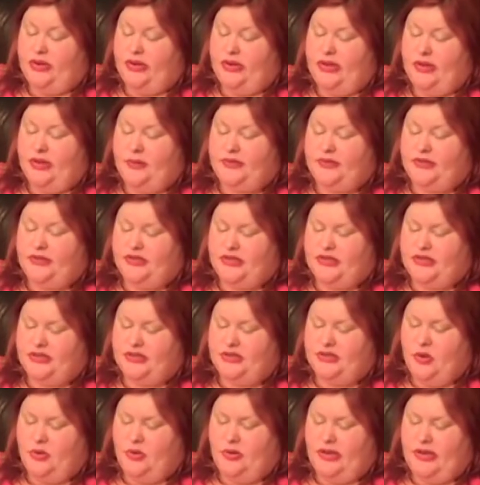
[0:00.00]
game," suggested
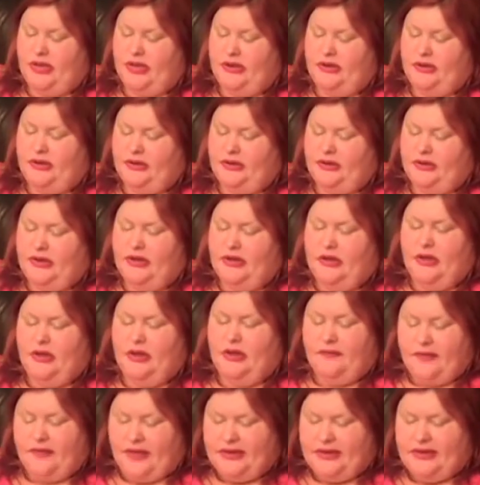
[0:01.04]
Coraline. "A
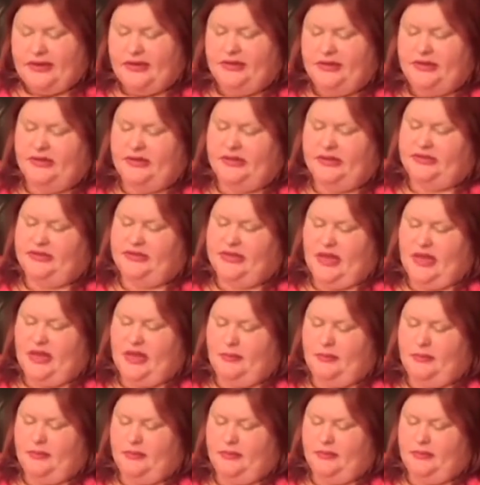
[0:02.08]
finding things
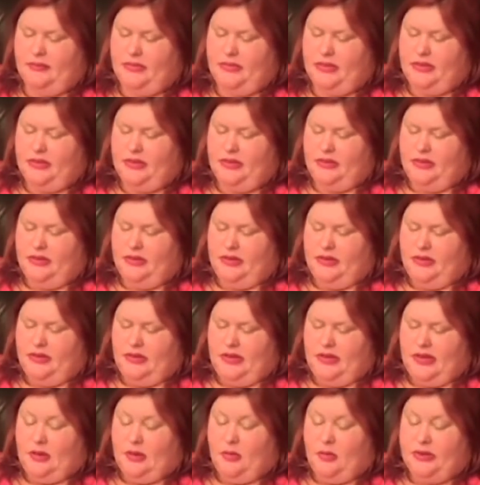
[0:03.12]
game."
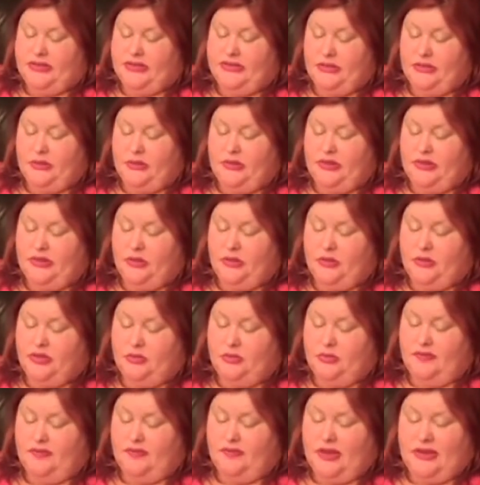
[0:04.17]
"And what is it you think you should
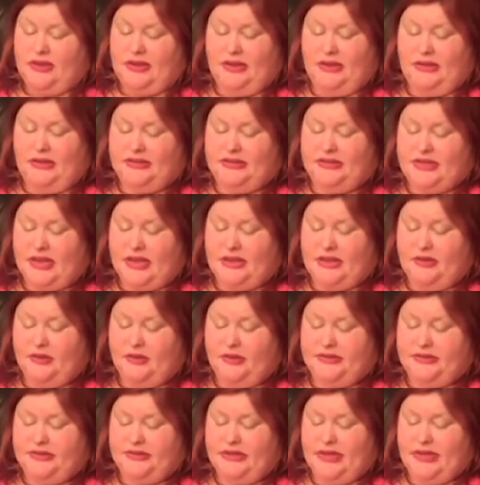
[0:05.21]
be finding in this
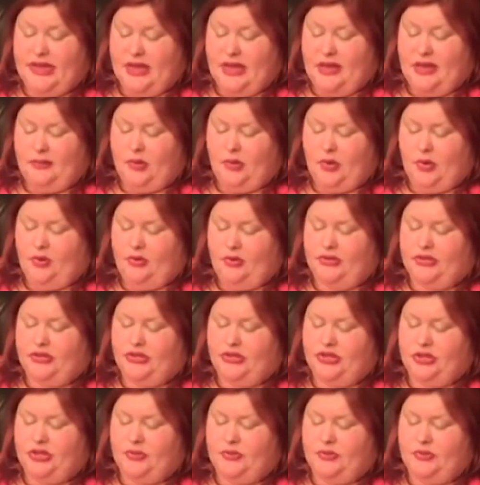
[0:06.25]
hide-and-go-seek game, Coraline
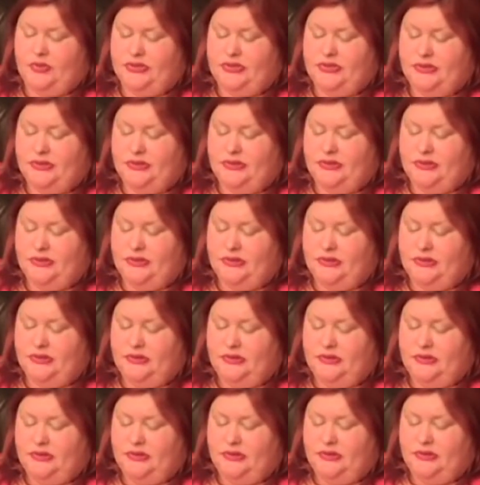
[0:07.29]
Jones?"
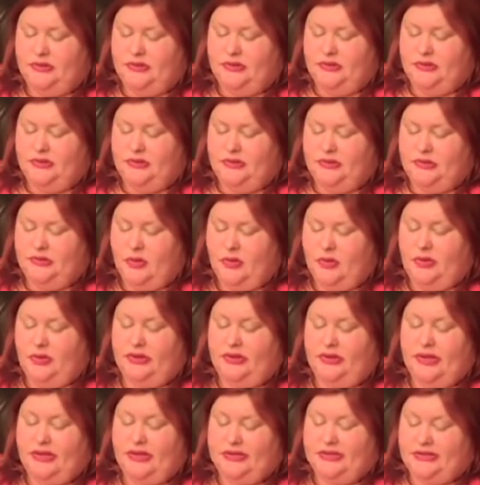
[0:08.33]
Coraline
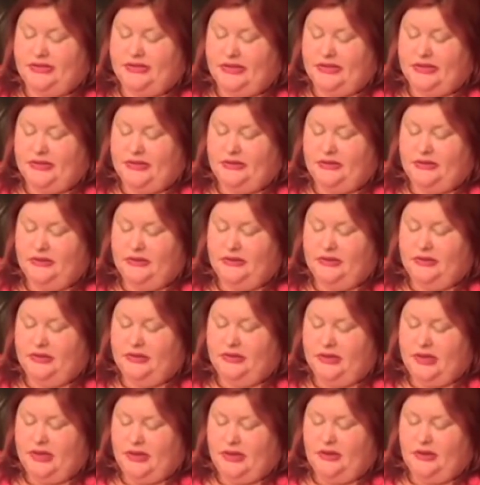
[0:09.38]
hesitated.
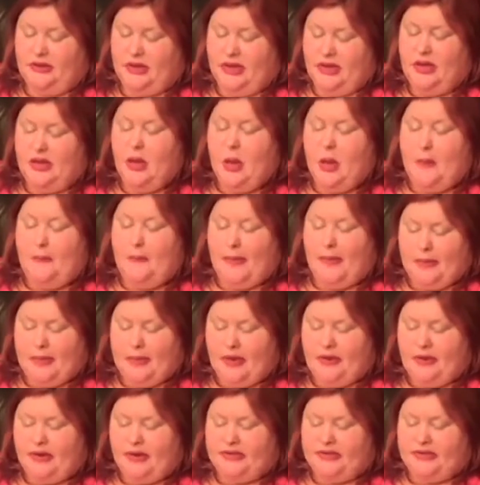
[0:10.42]
Then, "My
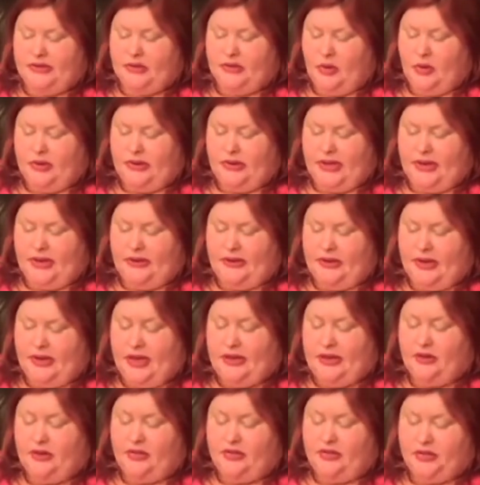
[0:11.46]
parents," said Coraline, "and
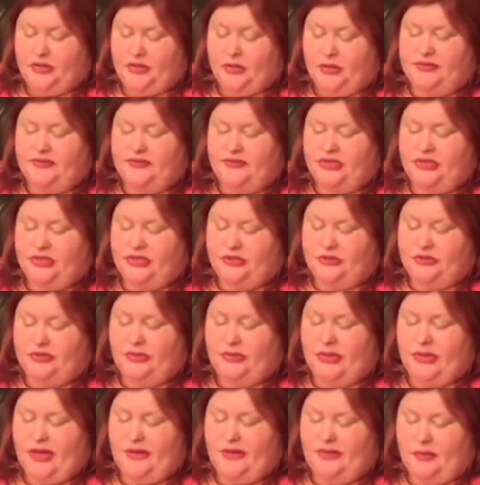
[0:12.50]
all the souls of the children
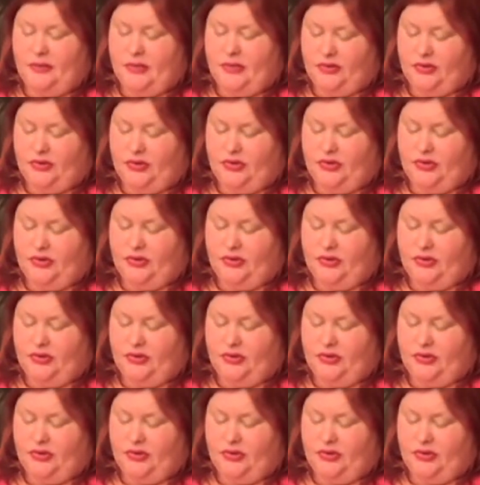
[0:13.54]
behind the mirror."